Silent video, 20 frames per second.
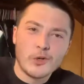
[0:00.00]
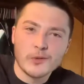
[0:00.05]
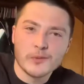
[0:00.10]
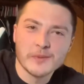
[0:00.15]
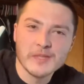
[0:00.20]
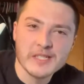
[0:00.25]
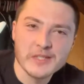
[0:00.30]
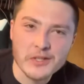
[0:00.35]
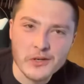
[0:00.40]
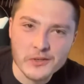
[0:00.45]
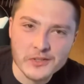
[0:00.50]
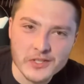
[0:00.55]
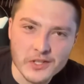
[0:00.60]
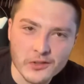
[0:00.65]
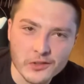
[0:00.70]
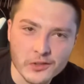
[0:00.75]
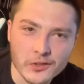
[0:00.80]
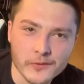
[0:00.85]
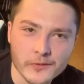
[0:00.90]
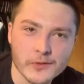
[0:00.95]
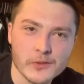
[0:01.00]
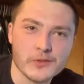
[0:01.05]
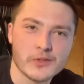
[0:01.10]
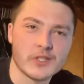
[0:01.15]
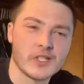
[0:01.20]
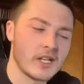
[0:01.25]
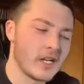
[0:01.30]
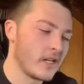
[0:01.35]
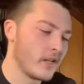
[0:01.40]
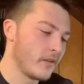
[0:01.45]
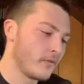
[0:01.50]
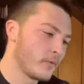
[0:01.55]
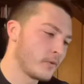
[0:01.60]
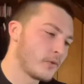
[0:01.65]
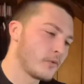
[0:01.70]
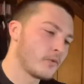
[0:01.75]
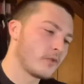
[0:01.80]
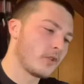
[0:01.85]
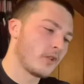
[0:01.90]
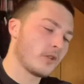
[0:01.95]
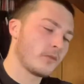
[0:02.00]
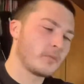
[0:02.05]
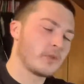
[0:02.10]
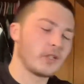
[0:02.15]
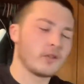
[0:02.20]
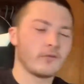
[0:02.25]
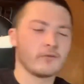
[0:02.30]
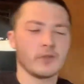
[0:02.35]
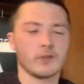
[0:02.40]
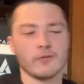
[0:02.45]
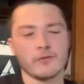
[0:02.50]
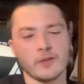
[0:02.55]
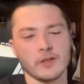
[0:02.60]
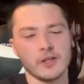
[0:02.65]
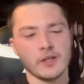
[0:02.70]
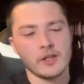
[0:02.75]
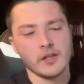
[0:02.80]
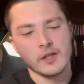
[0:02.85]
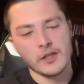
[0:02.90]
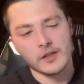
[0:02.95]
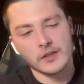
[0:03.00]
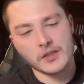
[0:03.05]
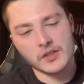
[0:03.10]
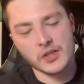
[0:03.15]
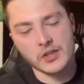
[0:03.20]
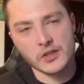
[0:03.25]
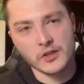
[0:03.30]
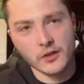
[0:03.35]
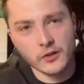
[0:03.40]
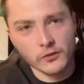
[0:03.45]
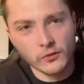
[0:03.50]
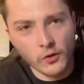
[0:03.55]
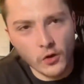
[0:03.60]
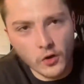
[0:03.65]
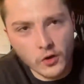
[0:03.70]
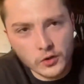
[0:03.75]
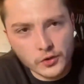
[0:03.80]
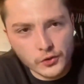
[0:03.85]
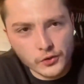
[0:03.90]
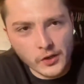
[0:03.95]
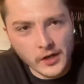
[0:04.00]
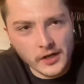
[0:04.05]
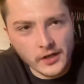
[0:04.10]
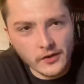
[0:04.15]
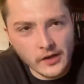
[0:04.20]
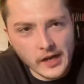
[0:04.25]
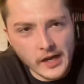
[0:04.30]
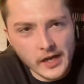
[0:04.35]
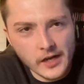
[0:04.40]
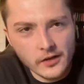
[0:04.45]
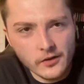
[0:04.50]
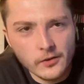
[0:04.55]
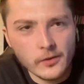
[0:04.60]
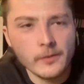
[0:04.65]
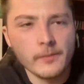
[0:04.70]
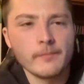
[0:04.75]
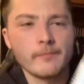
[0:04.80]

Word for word: East Coast LQ Reviews today. We're doing another beer review. This is Long Trail Ale.